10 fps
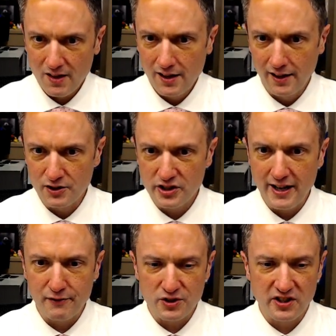just
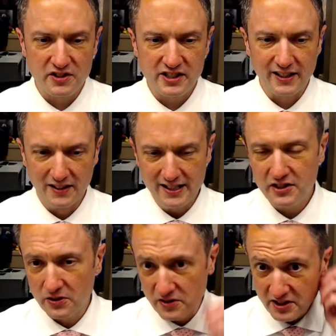after sunset in the
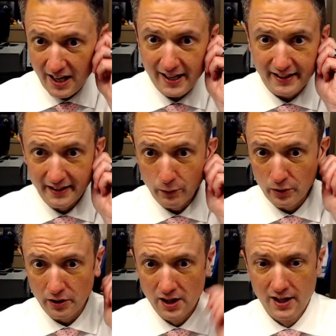eastern sky, and it
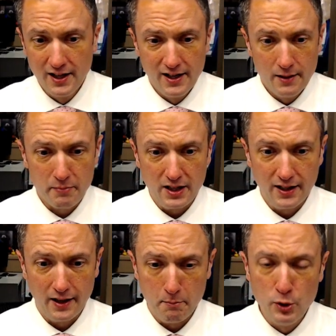will be
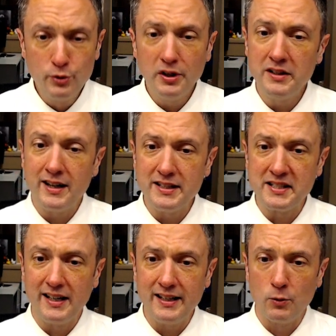a moonlit night
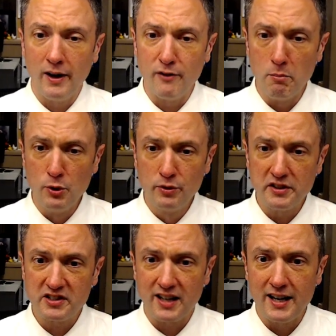tonight, and we'll have a
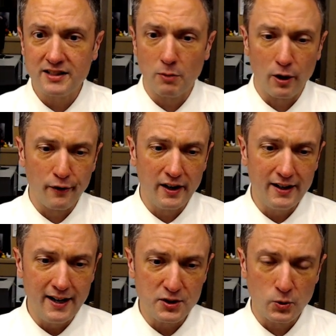moonlit sky tomorrow night
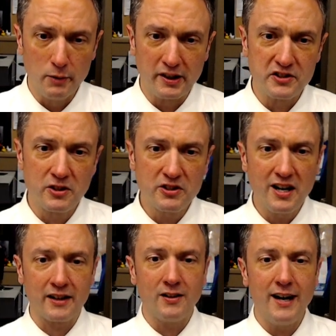as well, because there's
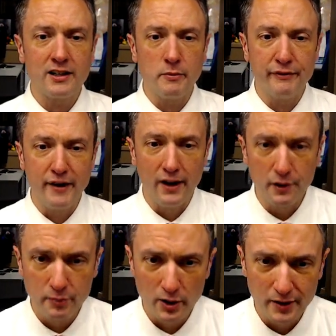not a cloud to be
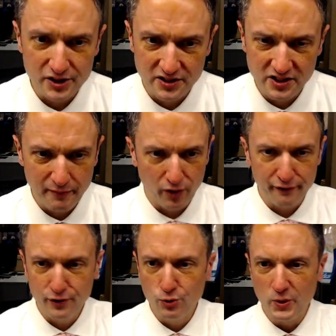found, pretty much, except for a
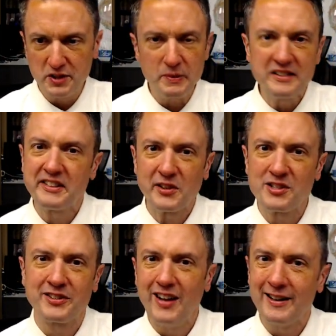few wispy cirrus
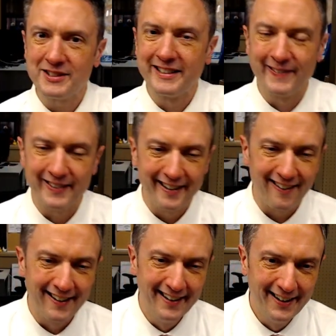clouds here and there,
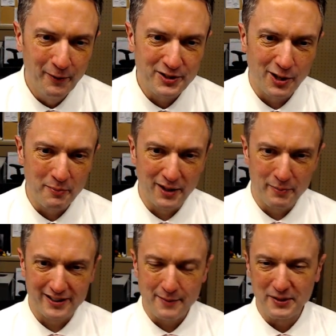which aren't being
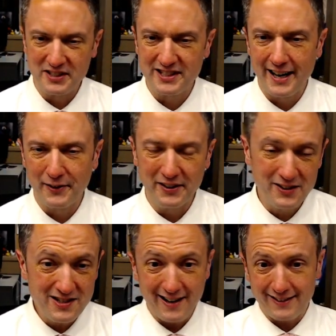picked up on the satellite.
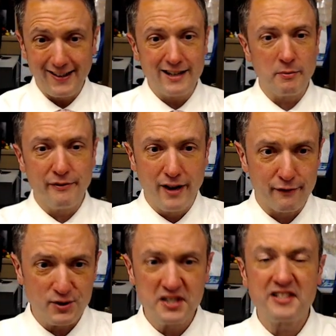There's not a cloud to be found
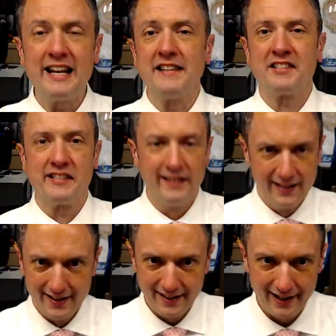for states.
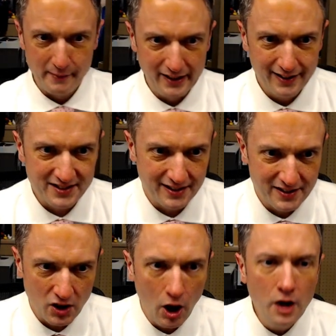I mean,
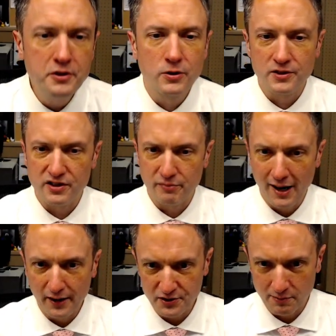it's hundreds of
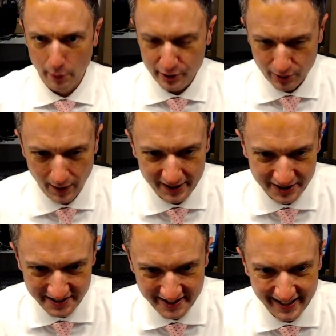miles in most
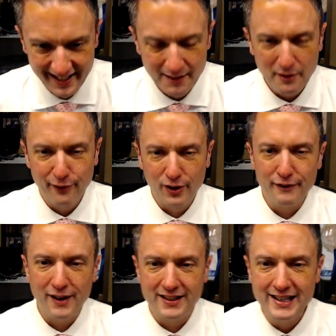directions before you
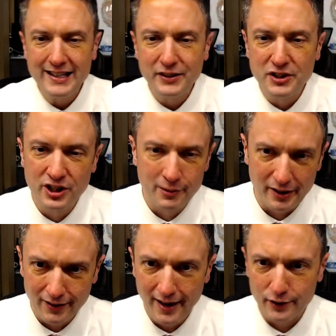find any legitimate
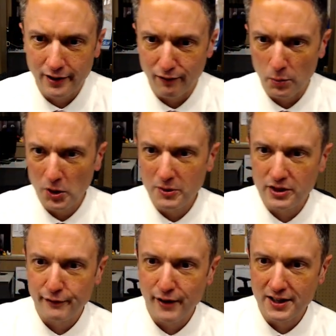cloud cover, pretty much
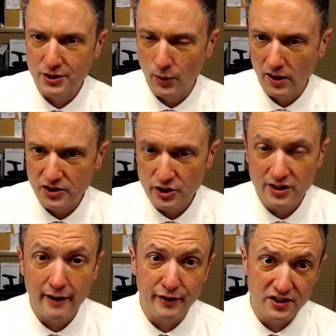confined to areas just
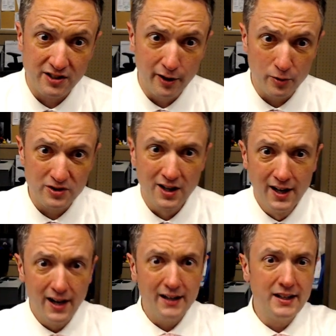off the East Coast,
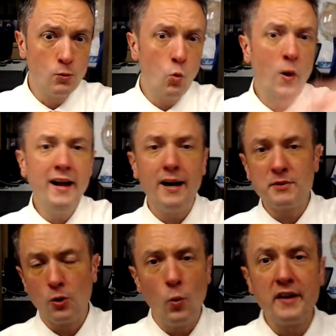and then way up to
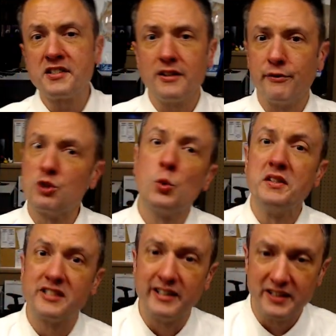the west of the Twin
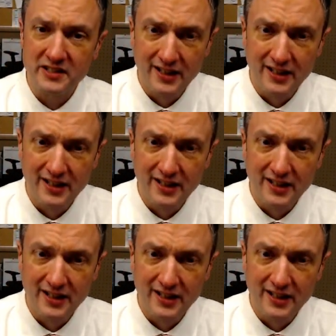Cities.